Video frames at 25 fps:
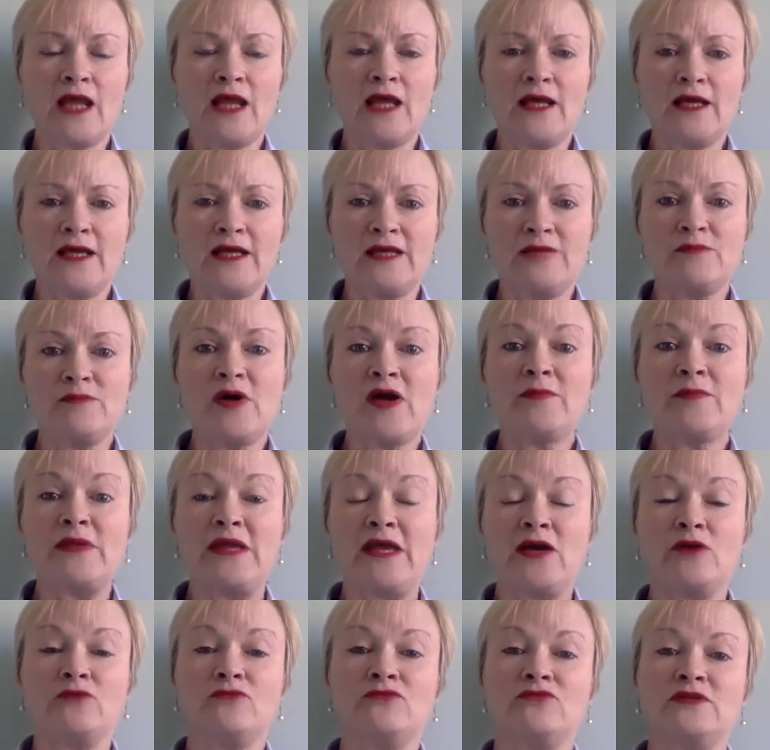It might be
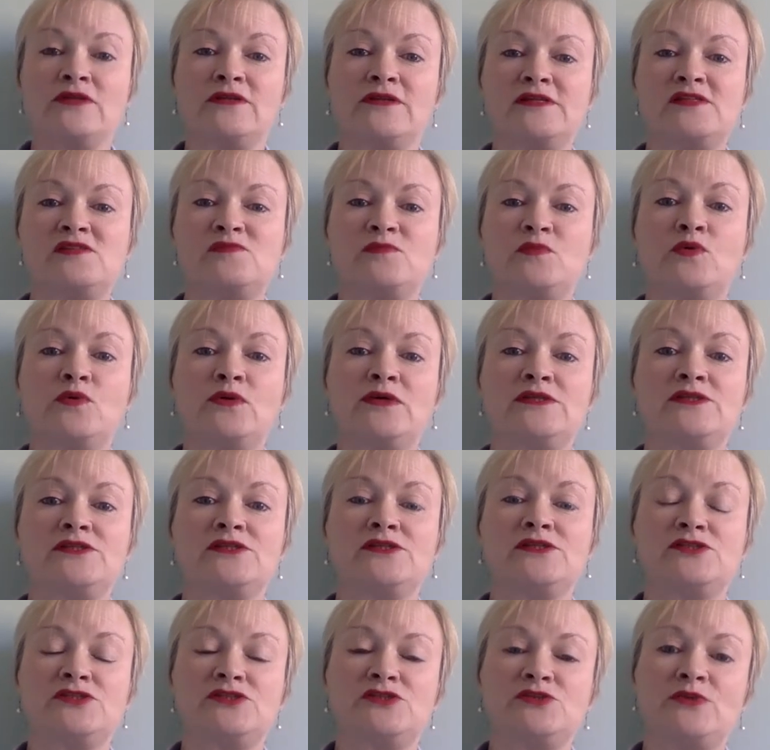helpful at this point
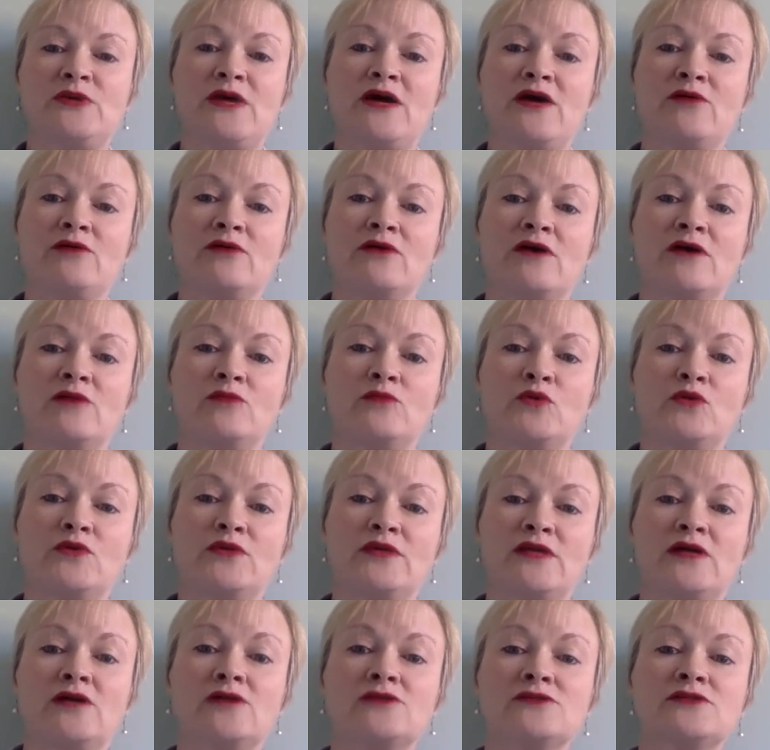to outline what
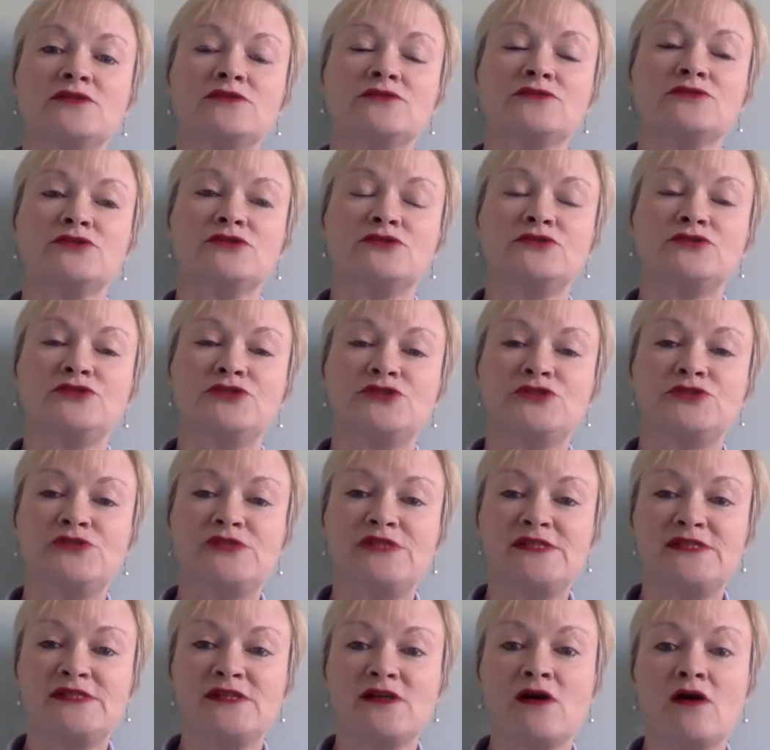the Article 2
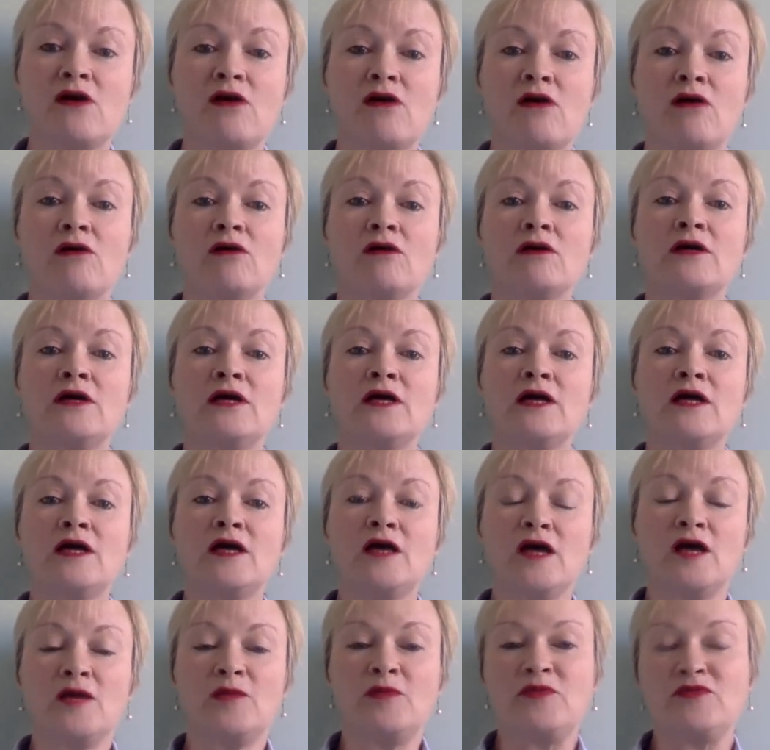duties are
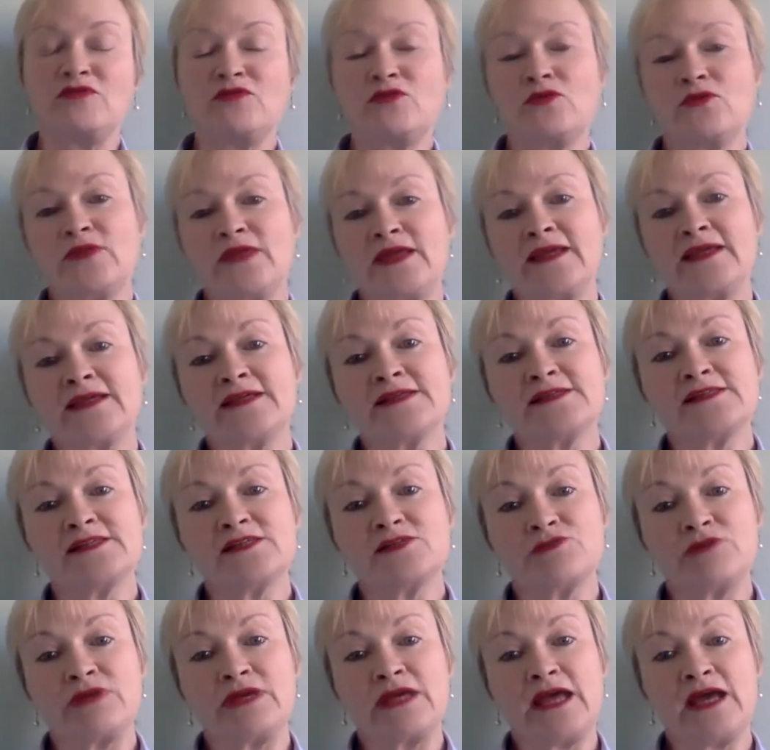before then
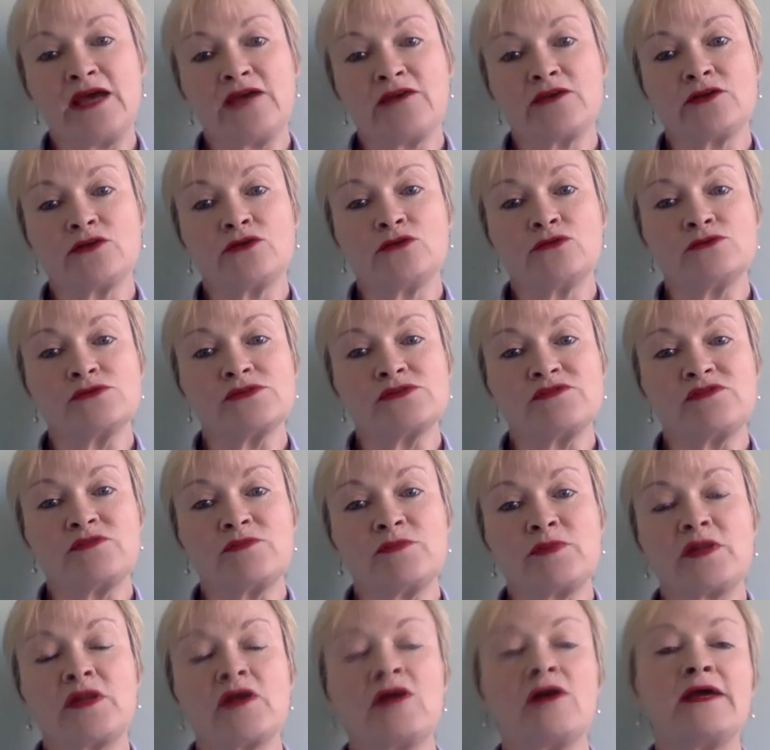considering how the courts have
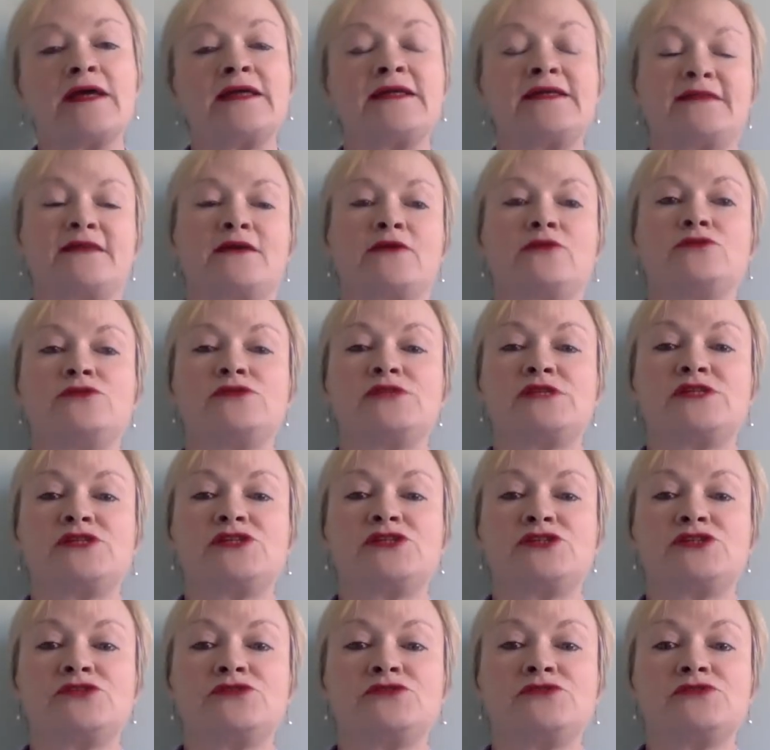applied those
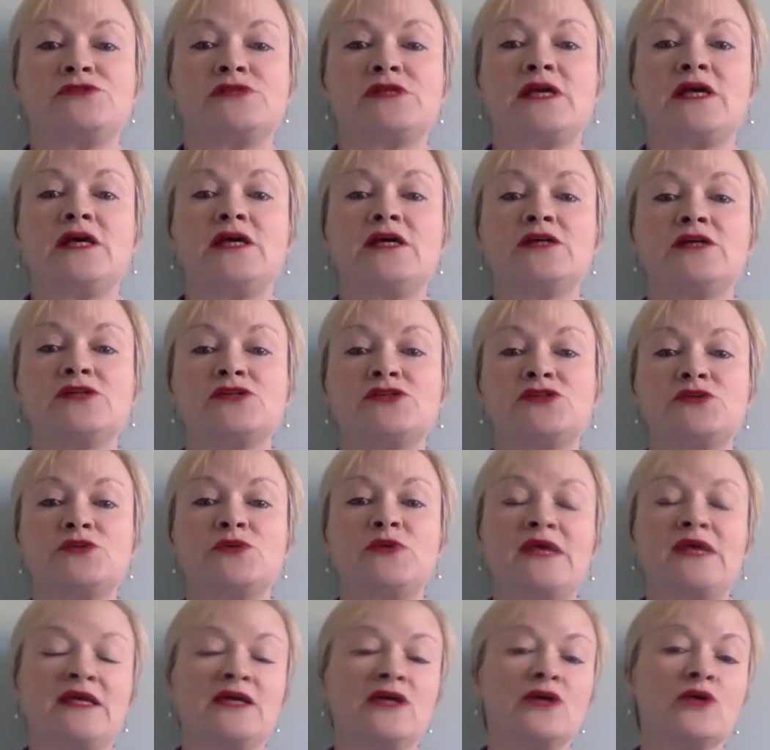issues to
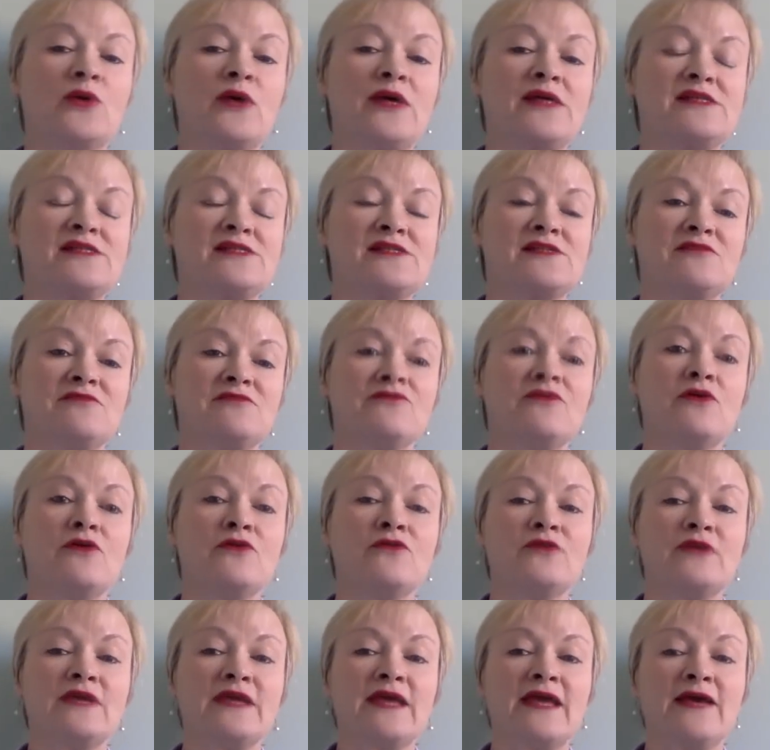inquests
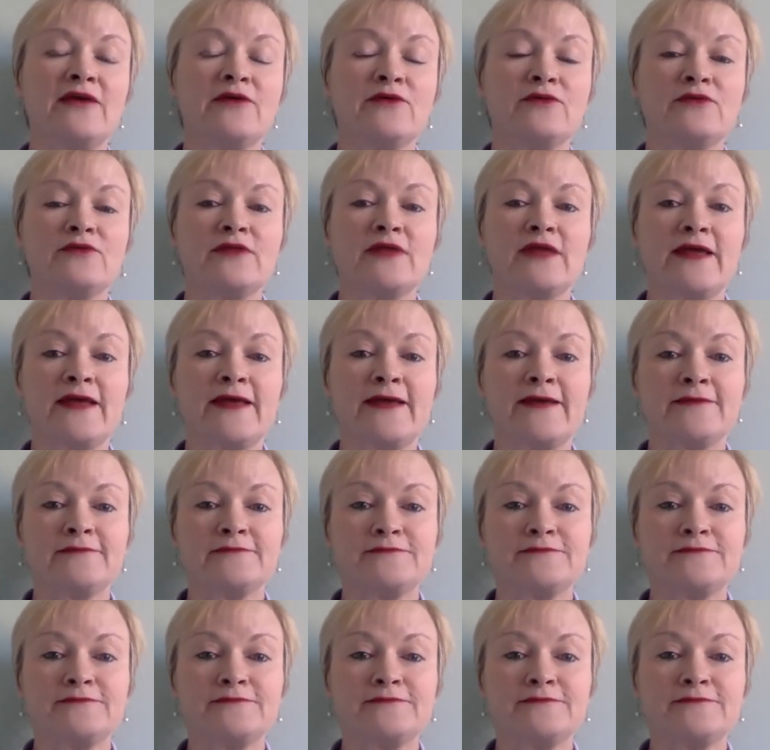involving healthcare.